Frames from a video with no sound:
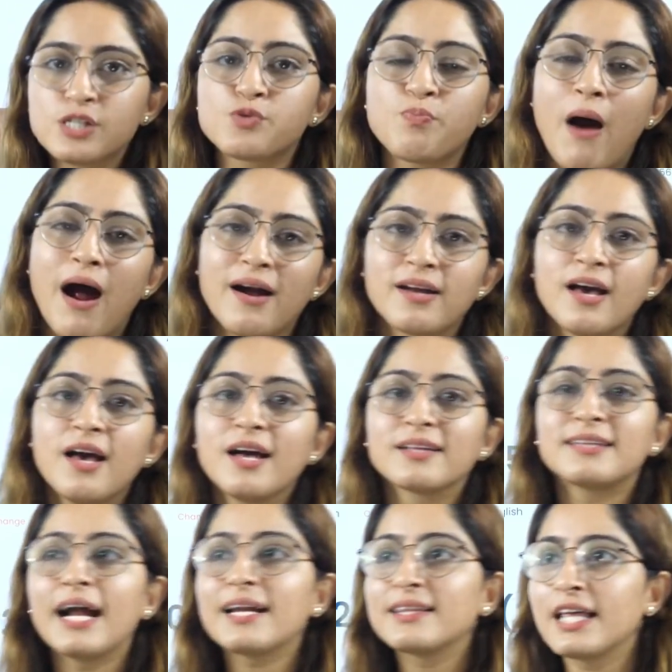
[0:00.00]
part?
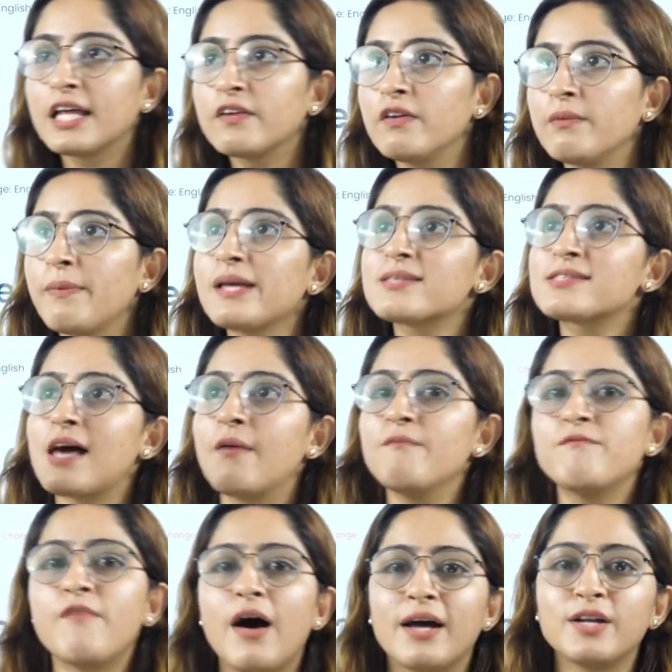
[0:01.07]
That there will be
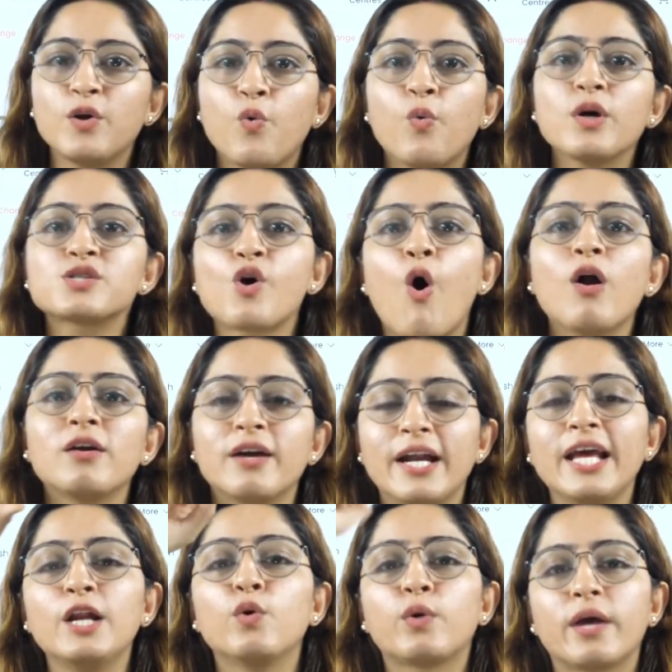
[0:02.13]
someone who is already
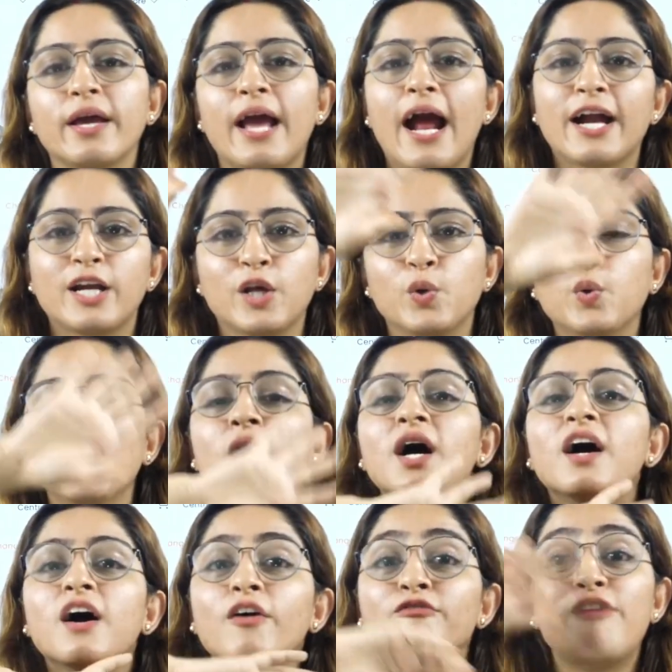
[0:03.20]
looking at you
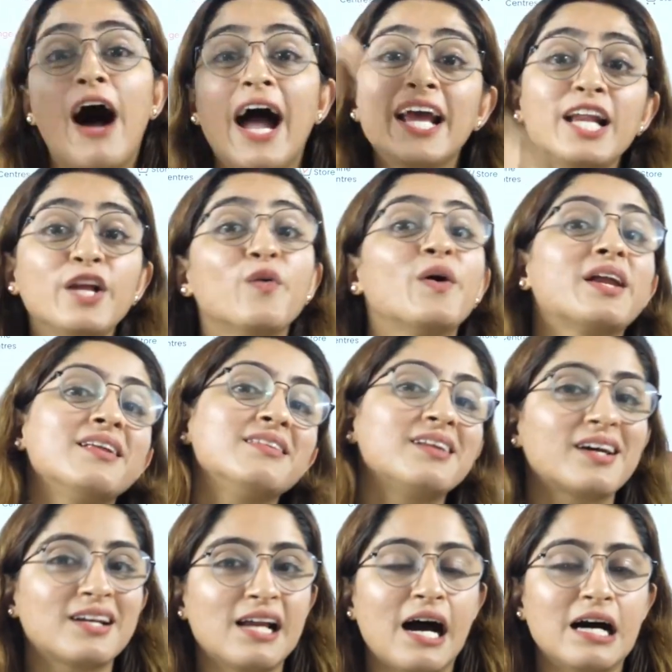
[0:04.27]
while you are in the
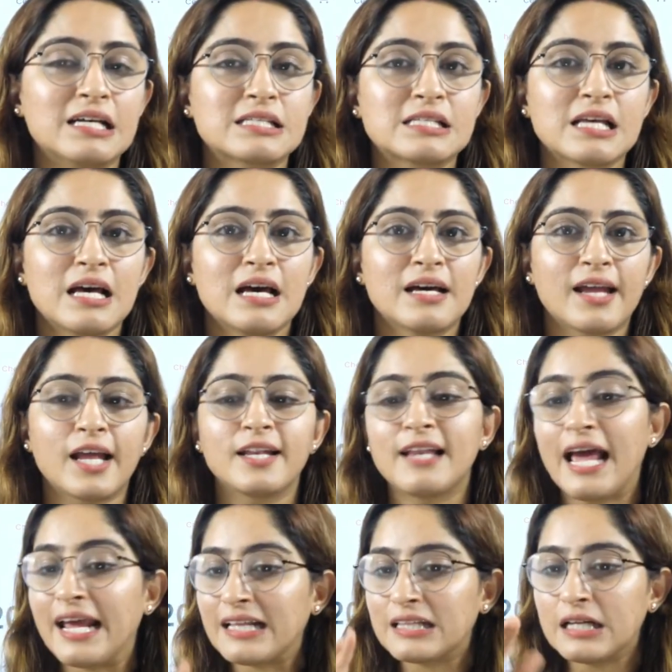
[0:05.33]
class, right?
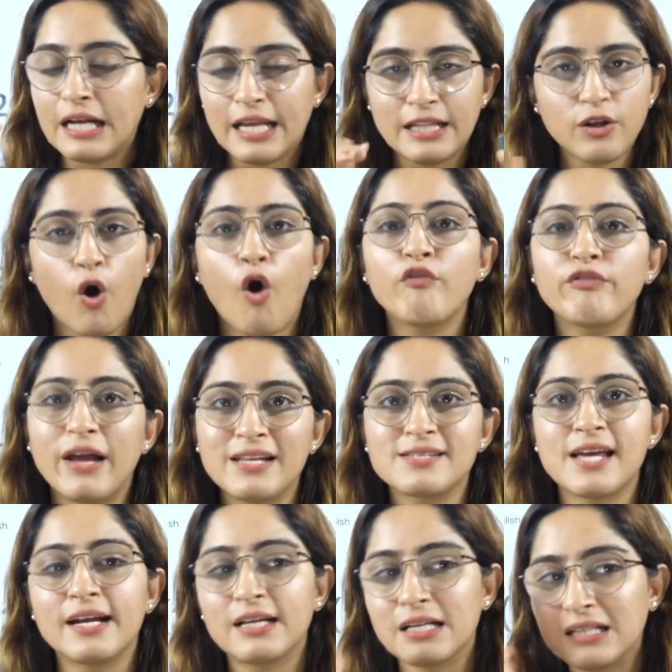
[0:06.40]
Like in the offline
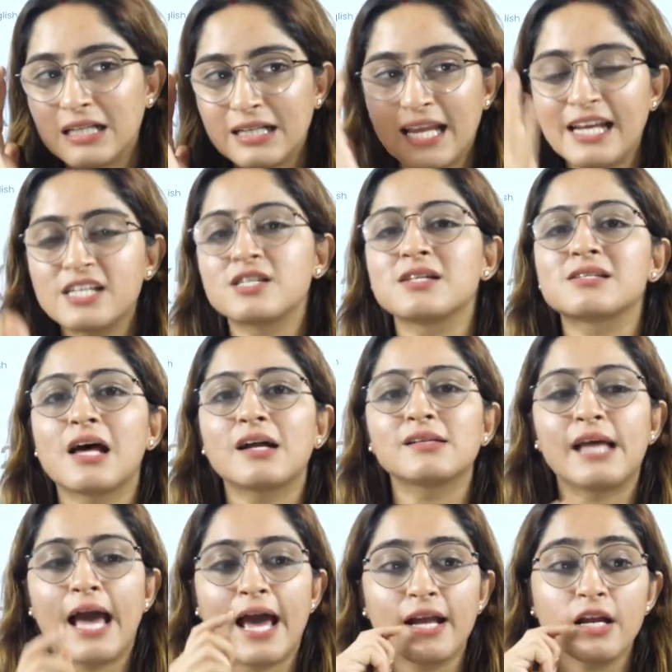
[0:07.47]
center, the teachers are there